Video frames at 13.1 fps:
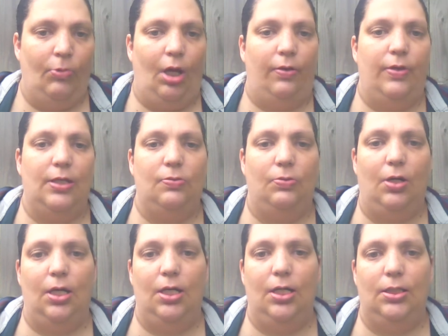This one
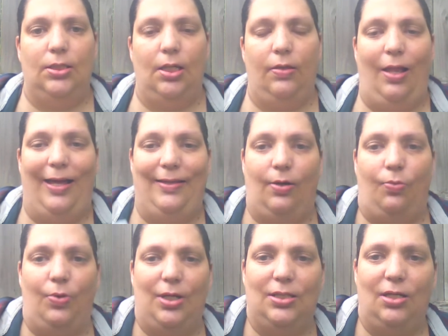is like the
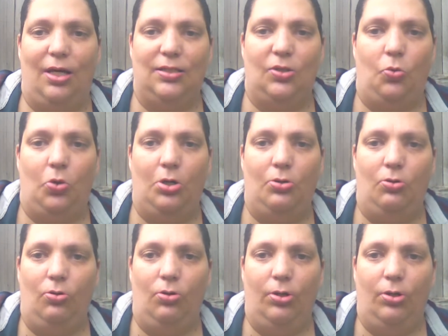Rws Oracle.